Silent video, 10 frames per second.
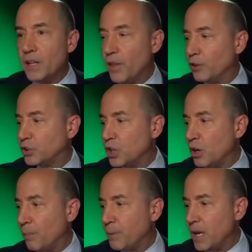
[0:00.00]
There's the
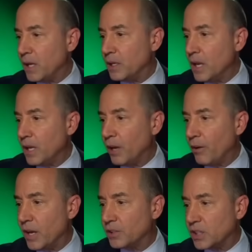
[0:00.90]
European.
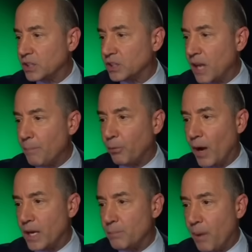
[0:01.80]
Here it is. It's
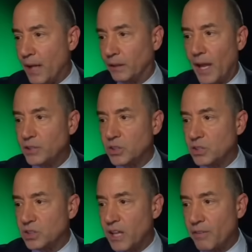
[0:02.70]
separated by less
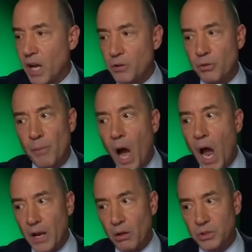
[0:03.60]
than 700
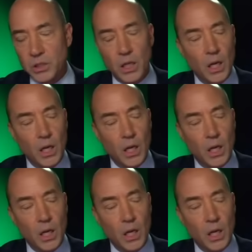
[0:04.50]
miles.